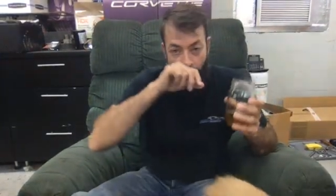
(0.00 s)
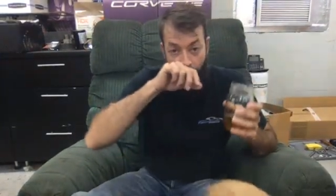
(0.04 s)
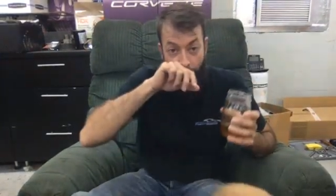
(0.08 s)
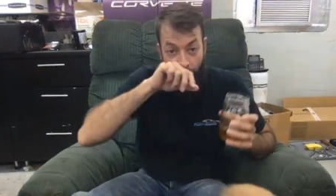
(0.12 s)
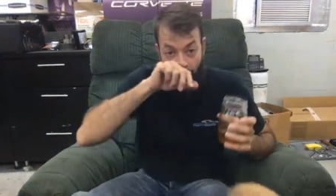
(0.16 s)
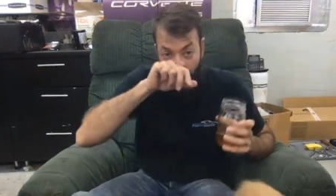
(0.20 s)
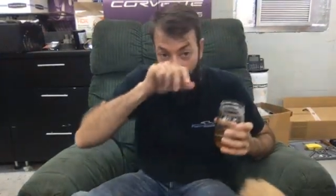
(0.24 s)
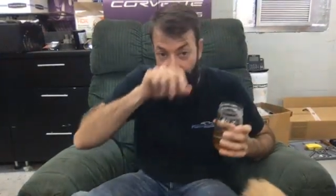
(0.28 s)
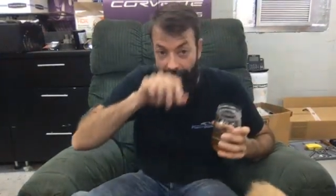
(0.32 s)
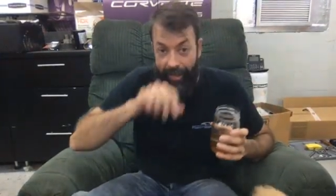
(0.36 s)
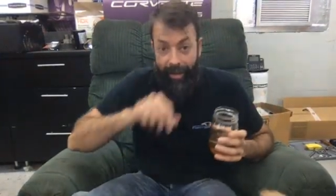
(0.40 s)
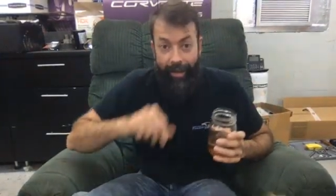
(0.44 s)

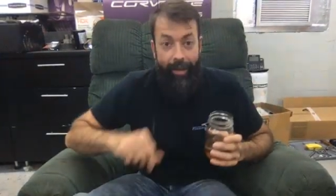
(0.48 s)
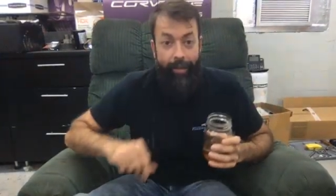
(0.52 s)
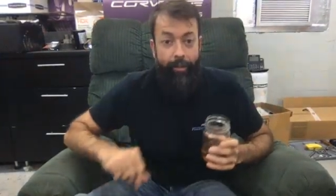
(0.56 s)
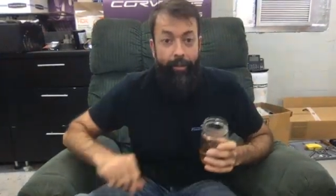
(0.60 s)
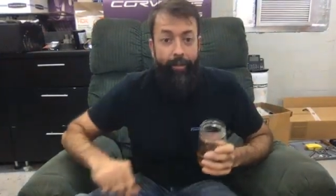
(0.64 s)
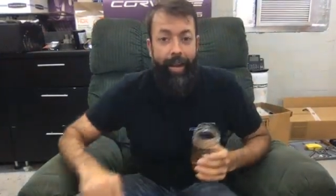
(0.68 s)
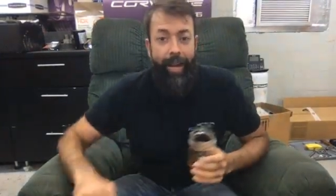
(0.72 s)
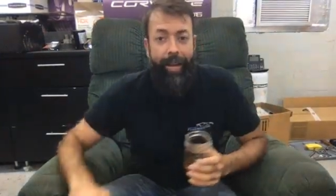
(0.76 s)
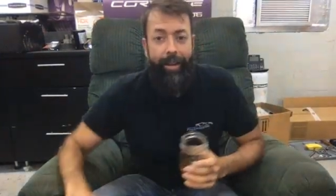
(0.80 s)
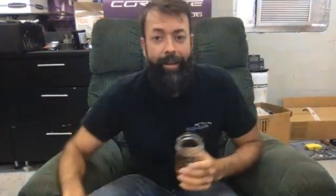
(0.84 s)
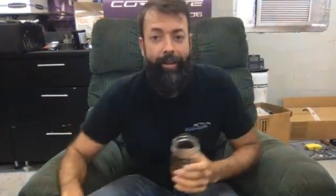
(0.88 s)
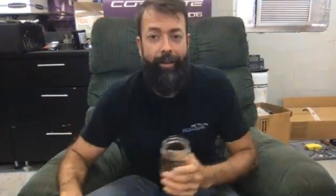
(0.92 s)
we're gonna get him
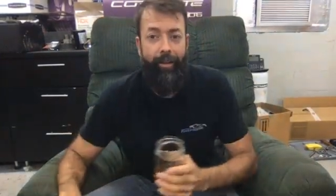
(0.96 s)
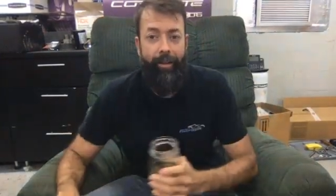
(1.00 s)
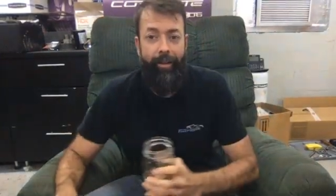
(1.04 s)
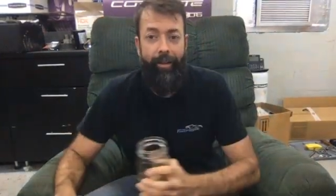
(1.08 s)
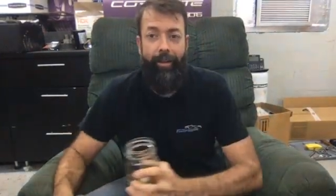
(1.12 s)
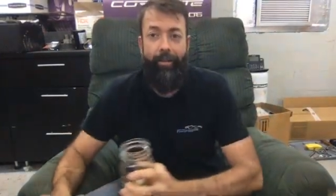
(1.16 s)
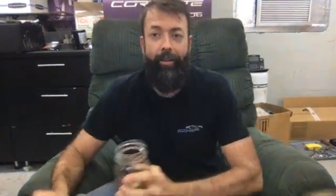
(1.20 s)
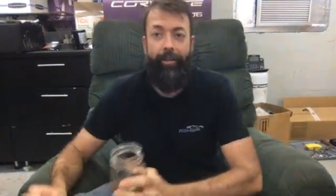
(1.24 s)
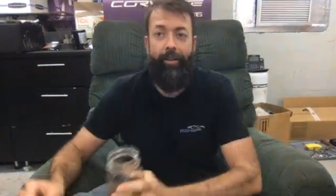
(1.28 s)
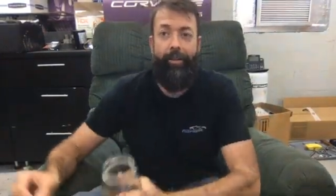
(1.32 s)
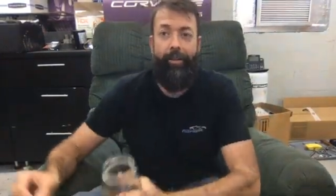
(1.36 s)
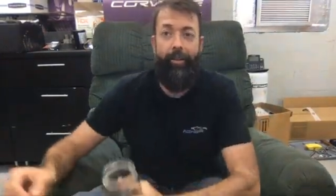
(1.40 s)
back here
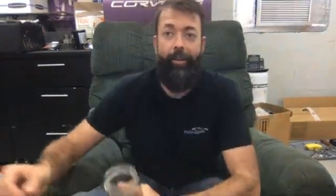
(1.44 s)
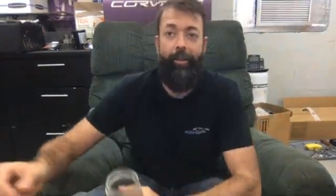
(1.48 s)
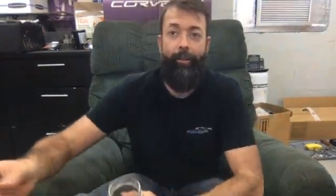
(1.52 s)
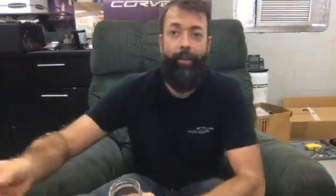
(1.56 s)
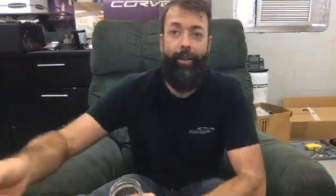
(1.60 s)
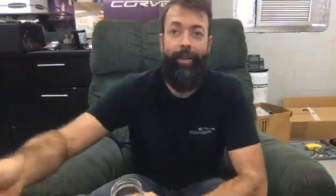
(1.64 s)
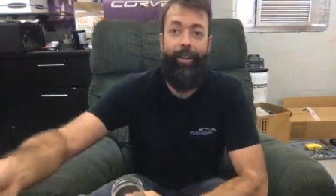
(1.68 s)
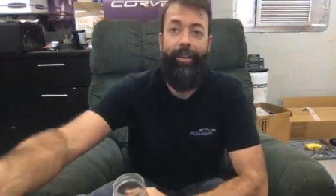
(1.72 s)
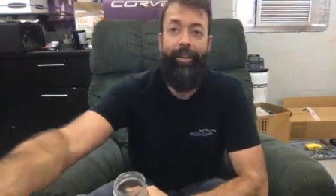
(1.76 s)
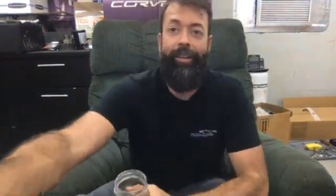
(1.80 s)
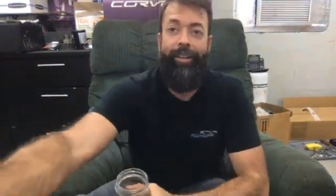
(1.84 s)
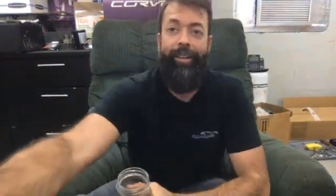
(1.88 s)
there in a little
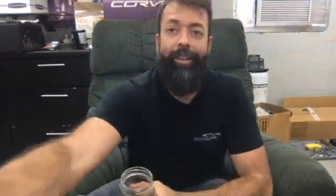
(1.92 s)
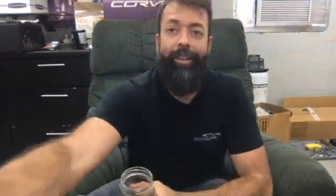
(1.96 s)
bit here.